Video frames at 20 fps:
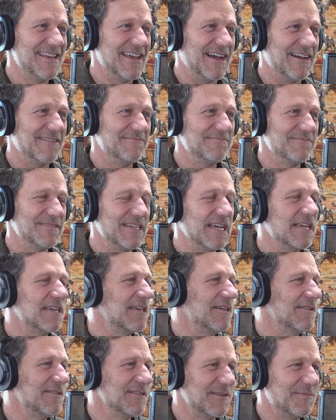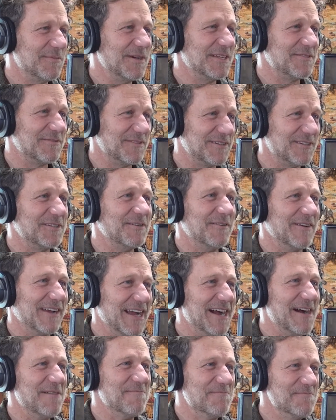Yeah. Thank you so much for
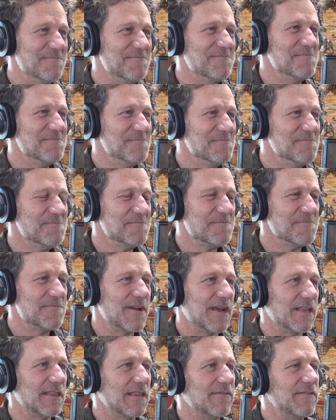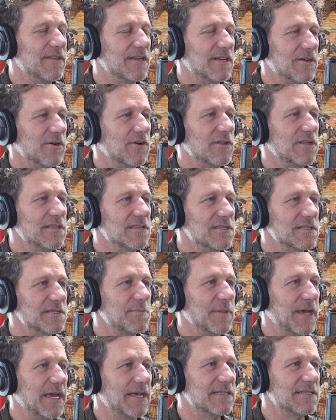showing up. I love that you're holding the
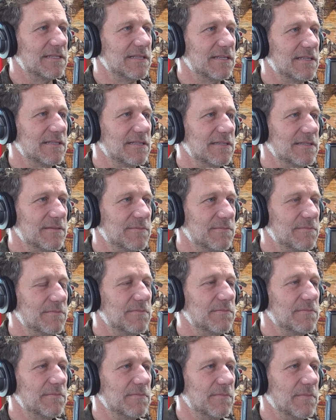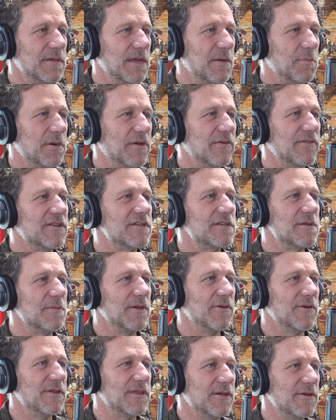space, and it's been a privilege to
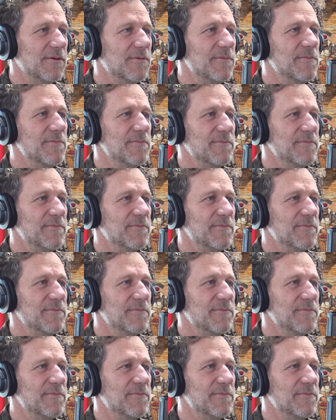be with you.